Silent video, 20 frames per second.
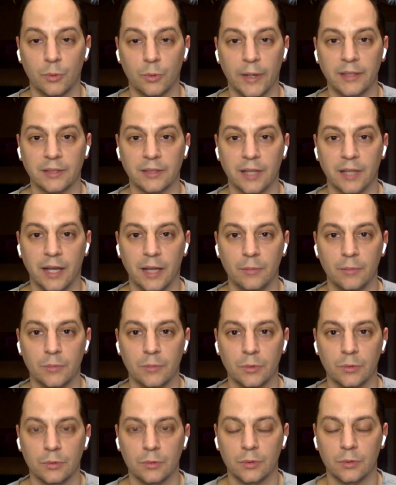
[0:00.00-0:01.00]
great
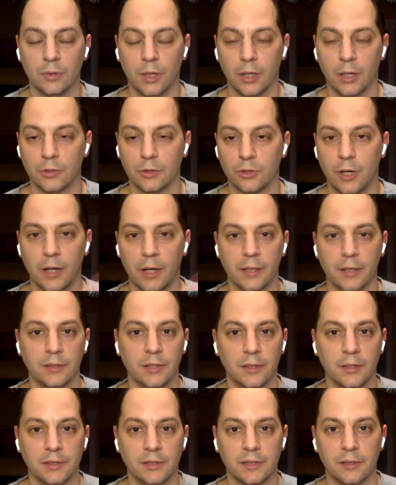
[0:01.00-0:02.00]
time
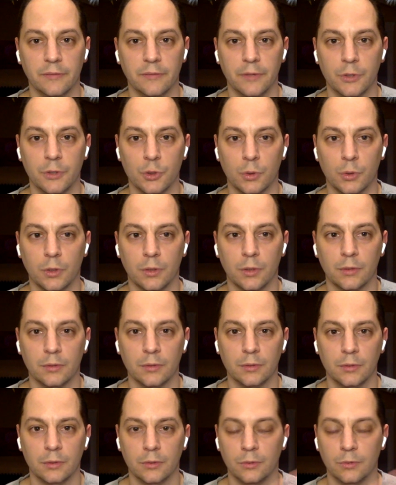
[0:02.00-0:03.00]
talking to this
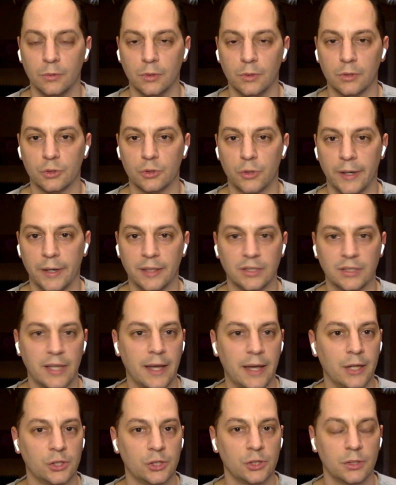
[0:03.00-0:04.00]
individual with the
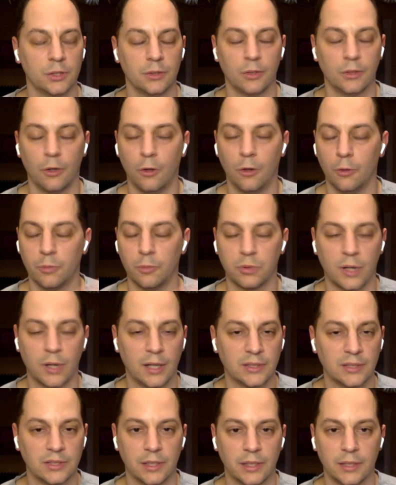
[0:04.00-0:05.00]
transaction, the whole
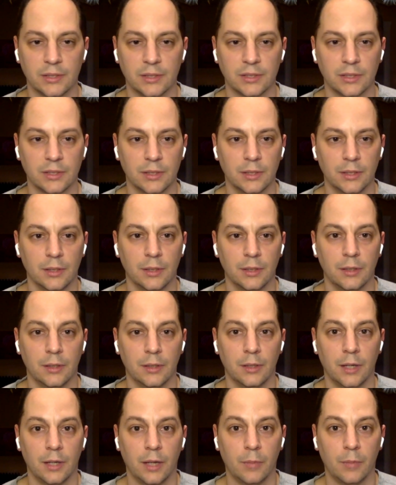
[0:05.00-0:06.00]
process.
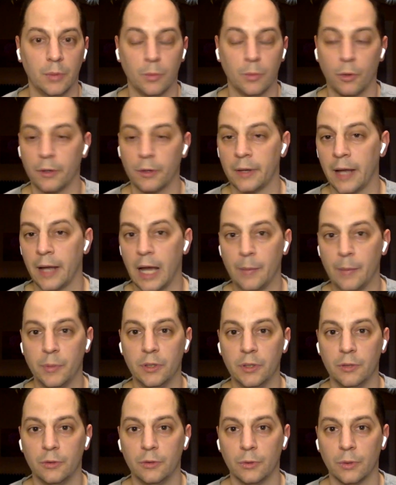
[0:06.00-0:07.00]
I'd be more than
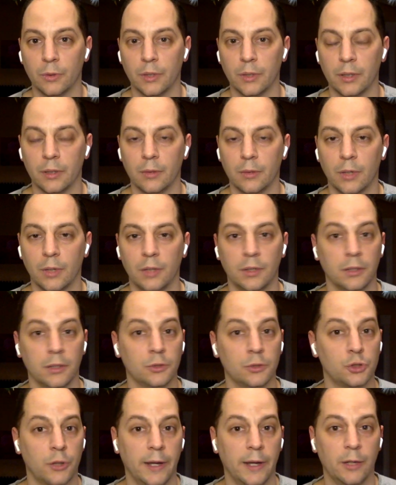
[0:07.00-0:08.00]
happy to doing
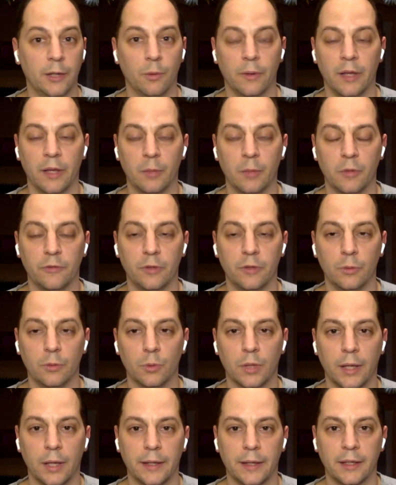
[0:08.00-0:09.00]
another trade with him if
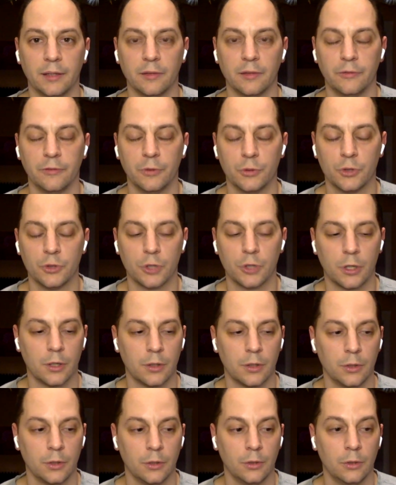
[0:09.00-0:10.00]
he would like in the
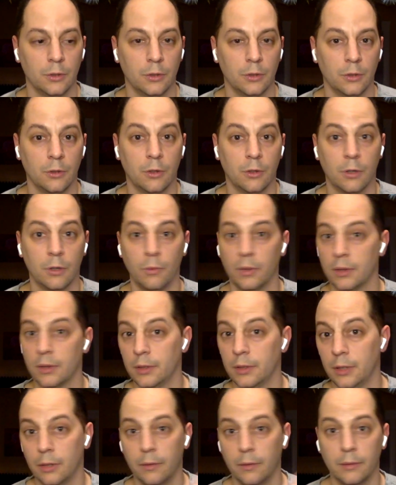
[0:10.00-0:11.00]
future, or
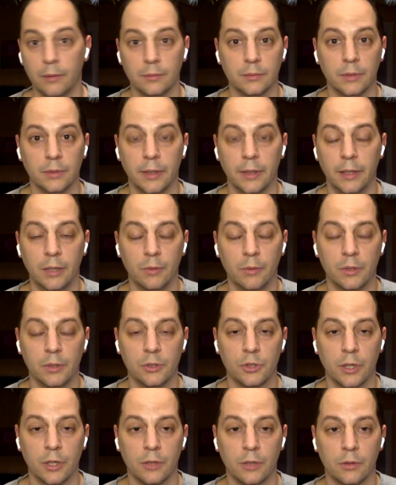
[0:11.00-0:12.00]
with
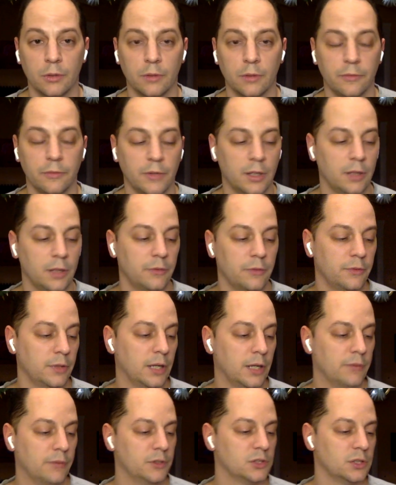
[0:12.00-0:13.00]
anyone in general. If
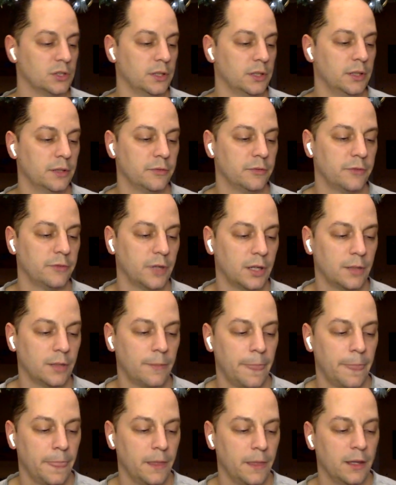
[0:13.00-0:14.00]
obviously if
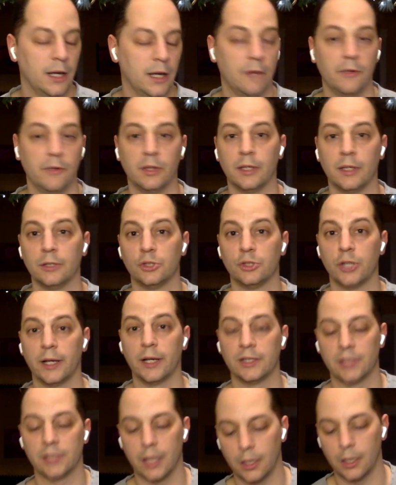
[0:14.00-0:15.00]
everything
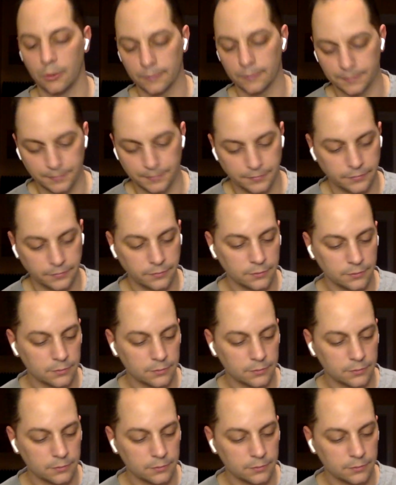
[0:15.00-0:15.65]
checks out,